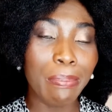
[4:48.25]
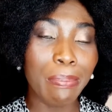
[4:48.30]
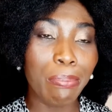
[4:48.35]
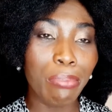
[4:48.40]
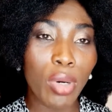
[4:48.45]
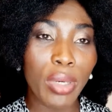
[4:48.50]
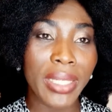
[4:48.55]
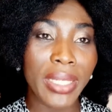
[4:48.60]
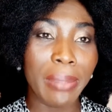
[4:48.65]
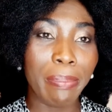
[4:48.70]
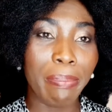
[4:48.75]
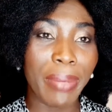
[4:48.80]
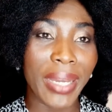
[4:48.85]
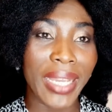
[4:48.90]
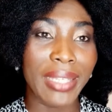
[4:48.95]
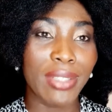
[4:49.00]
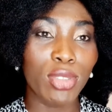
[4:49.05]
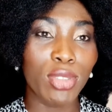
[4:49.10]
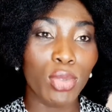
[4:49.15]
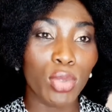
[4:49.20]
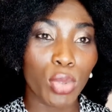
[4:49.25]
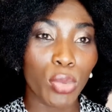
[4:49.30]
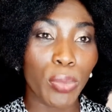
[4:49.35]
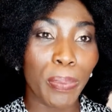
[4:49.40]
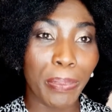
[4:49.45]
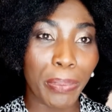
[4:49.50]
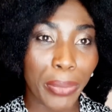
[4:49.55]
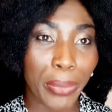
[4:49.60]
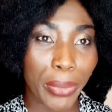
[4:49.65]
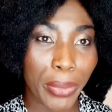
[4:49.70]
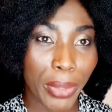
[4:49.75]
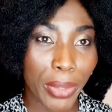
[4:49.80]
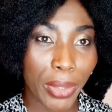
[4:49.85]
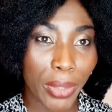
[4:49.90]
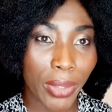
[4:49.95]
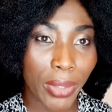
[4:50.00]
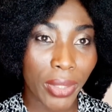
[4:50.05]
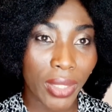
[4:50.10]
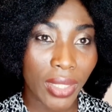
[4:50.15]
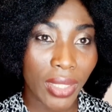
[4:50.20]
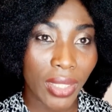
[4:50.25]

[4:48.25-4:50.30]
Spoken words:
money buying two products?